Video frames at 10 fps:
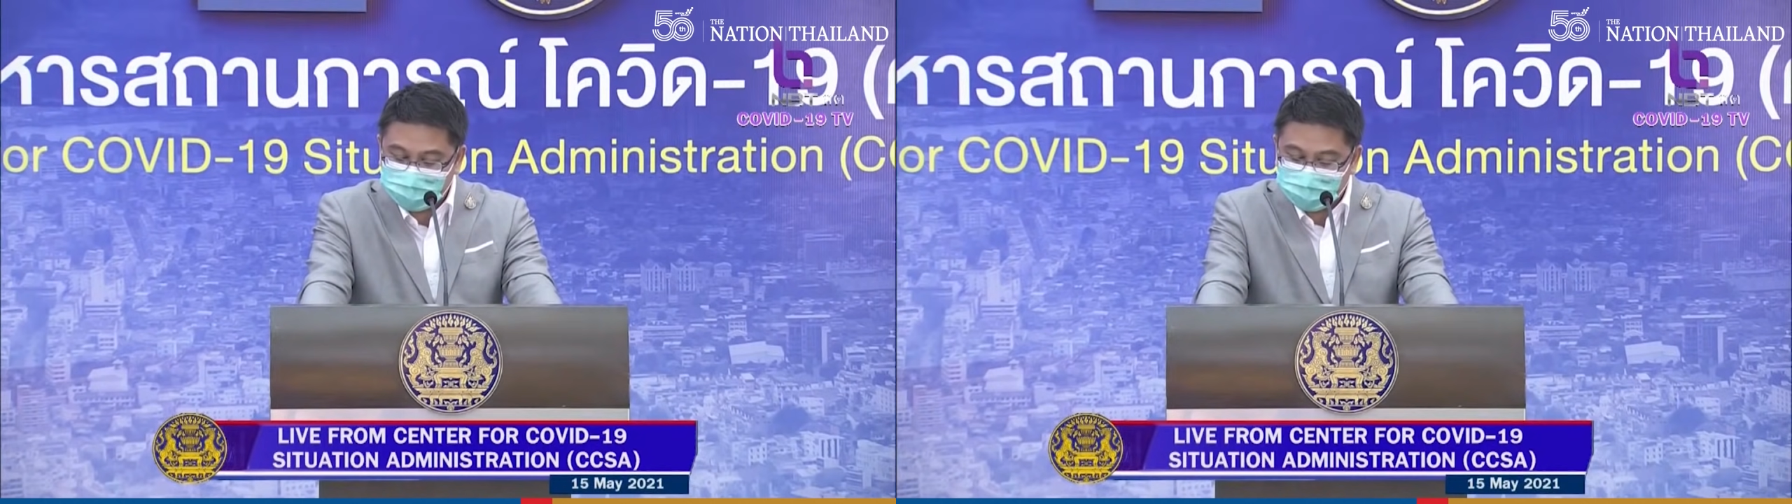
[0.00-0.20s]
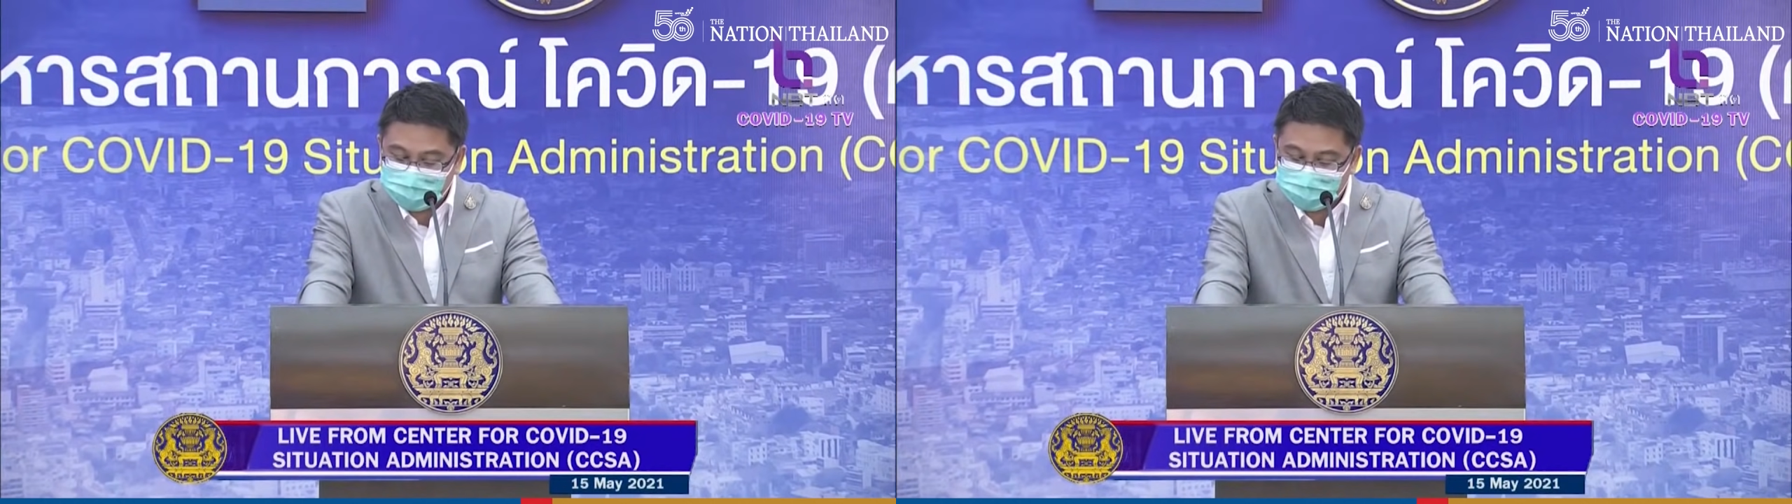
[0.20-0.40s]

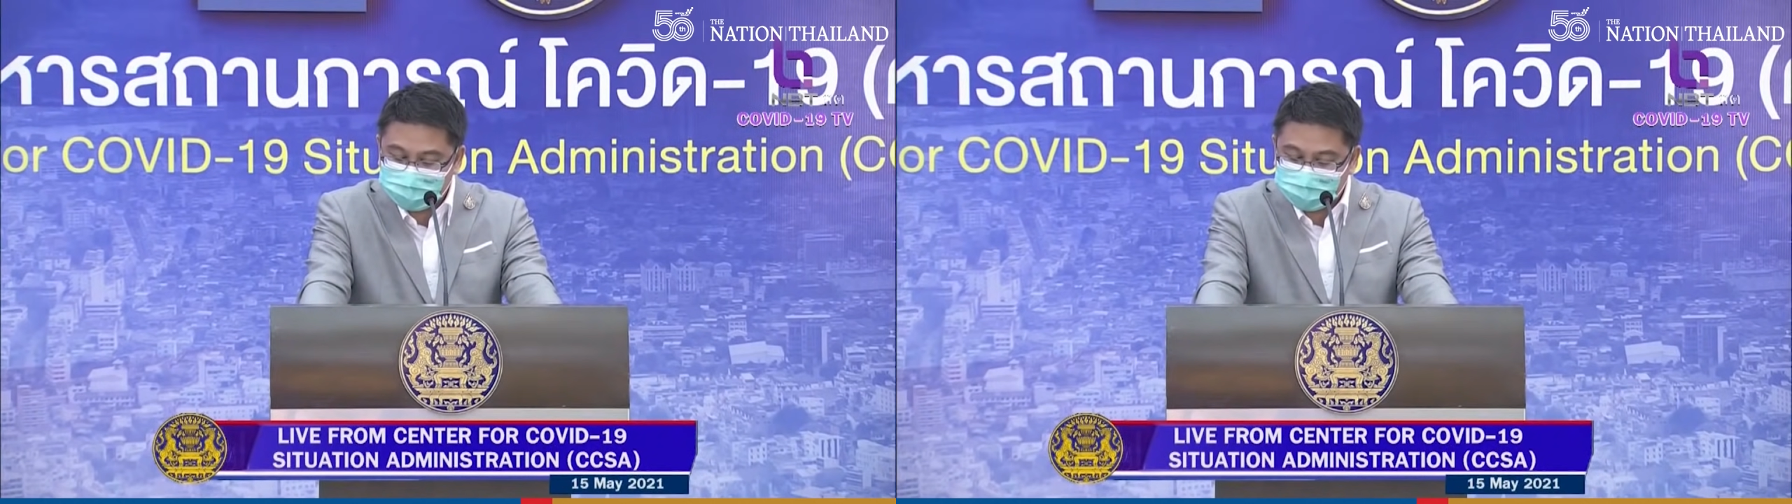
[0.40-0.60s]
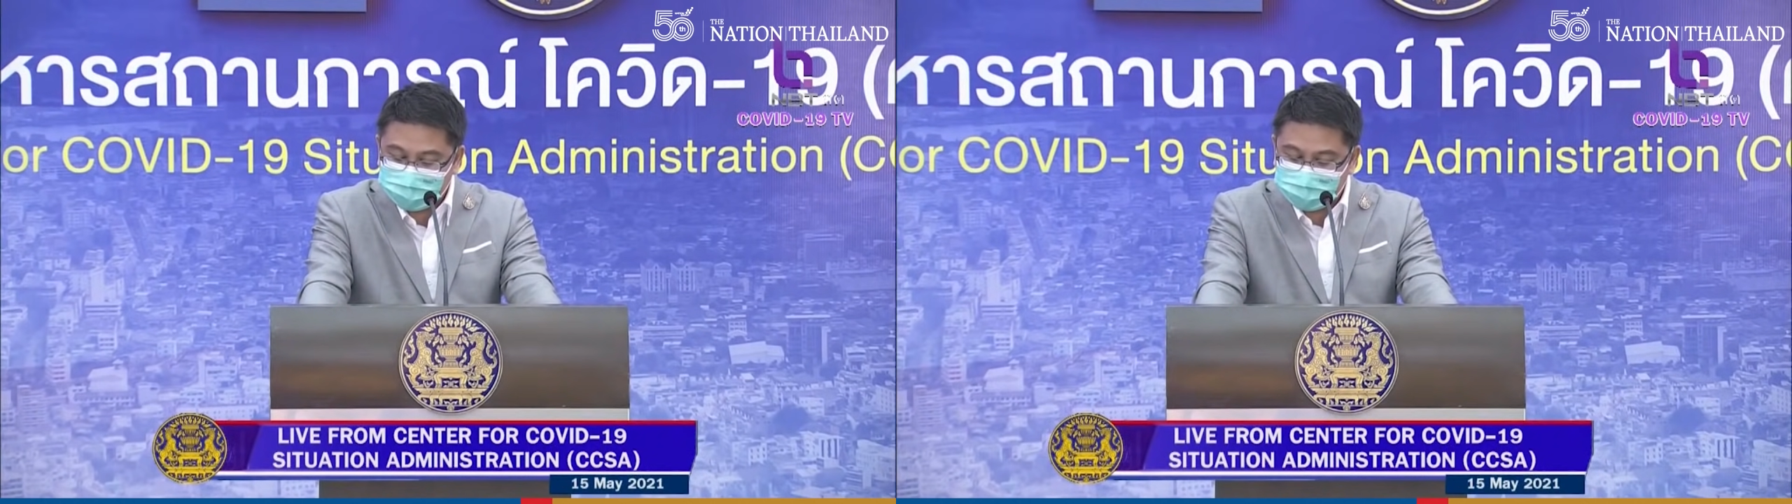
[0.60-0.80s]
And
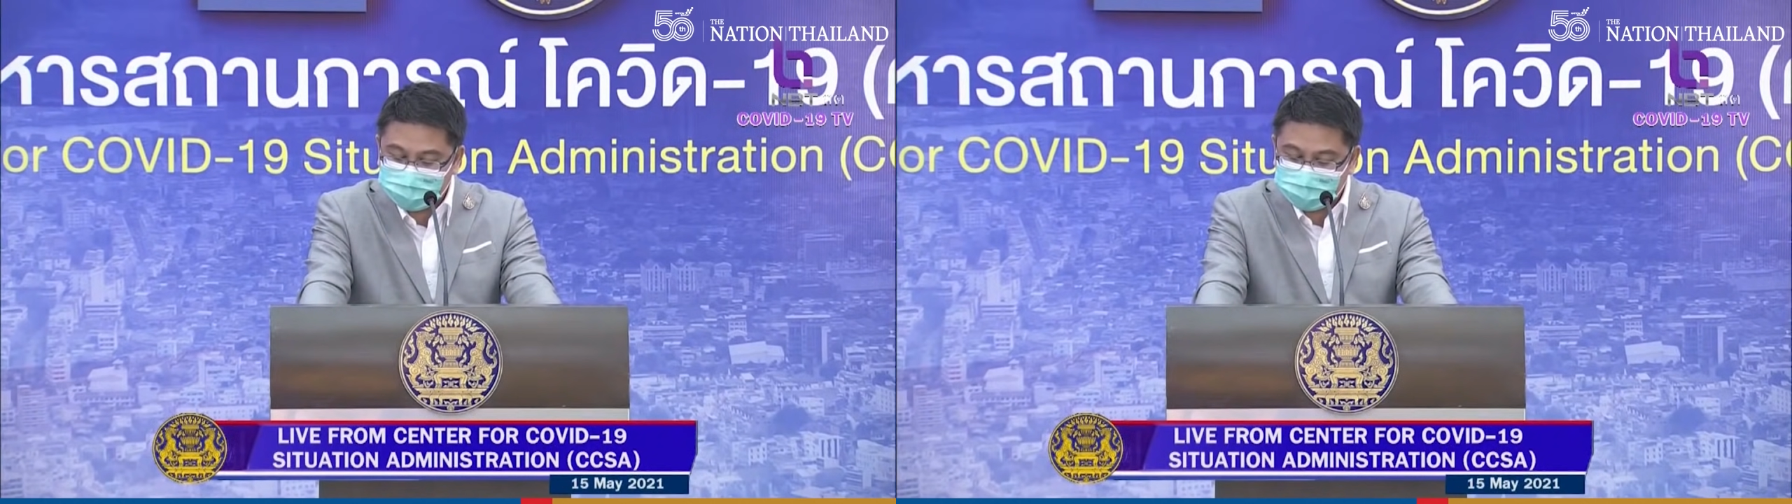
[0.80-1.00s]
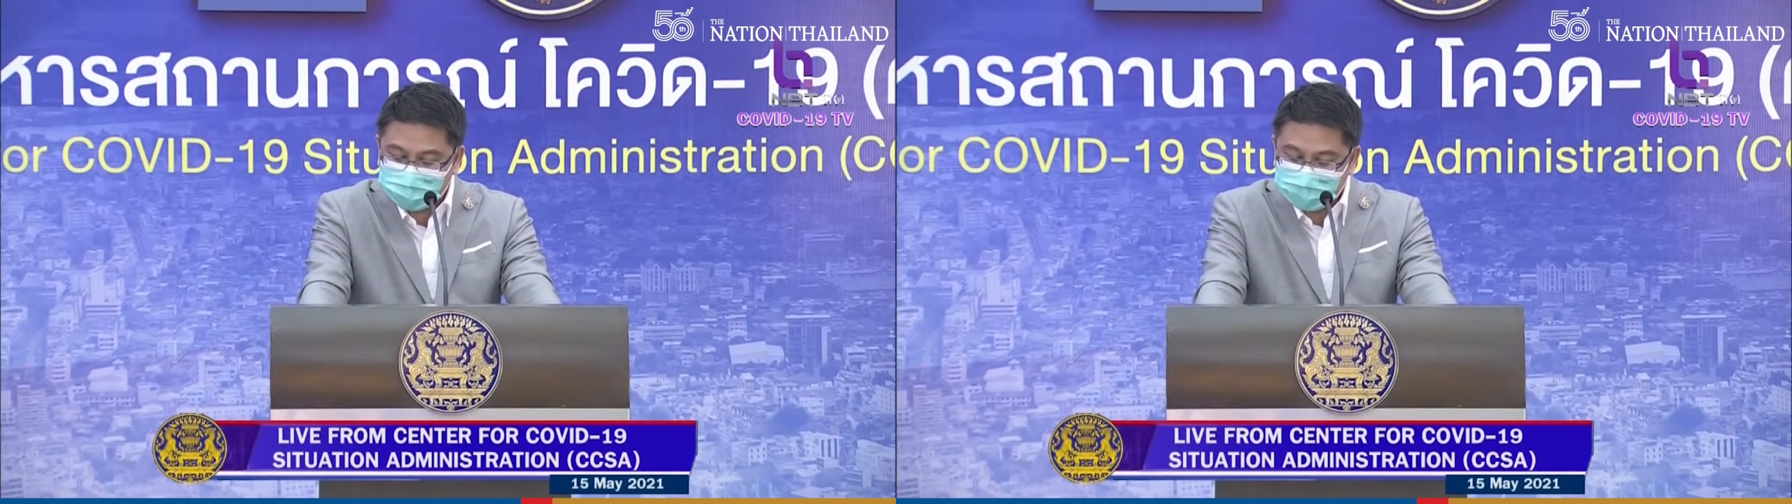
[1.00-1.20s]

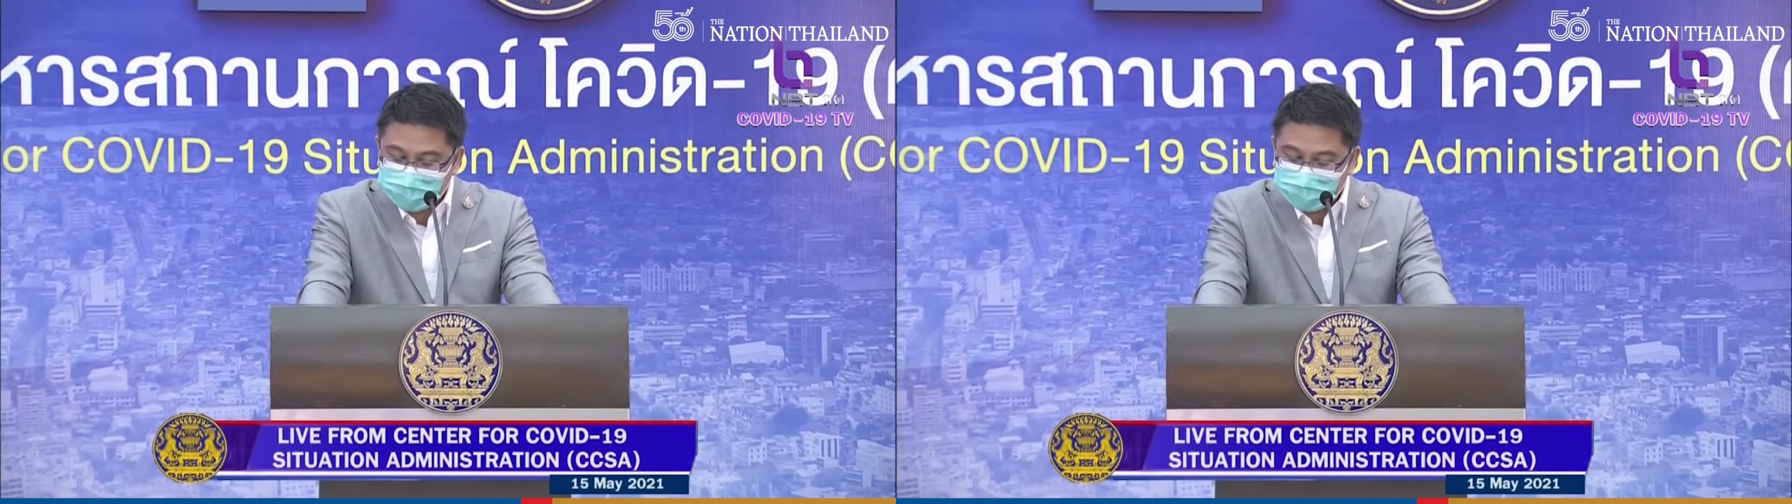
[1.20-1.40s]
in